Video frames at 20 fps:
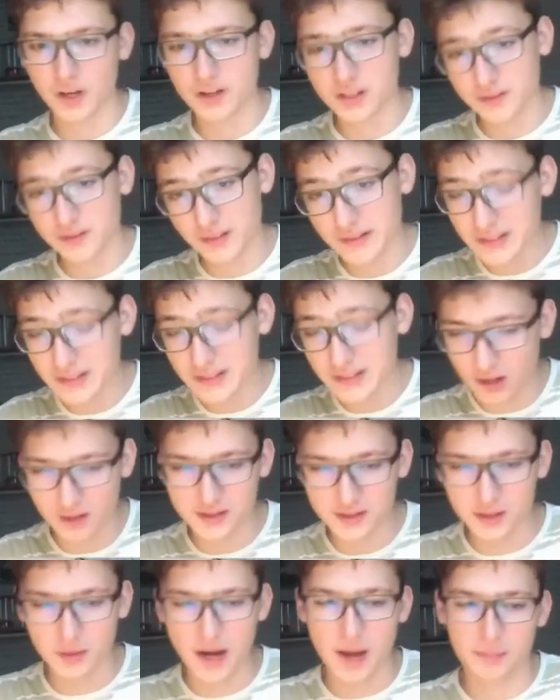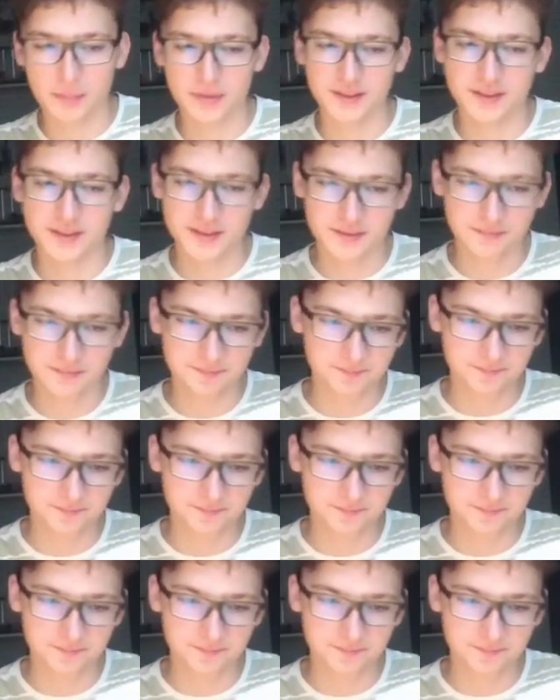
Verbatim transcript: This also happens.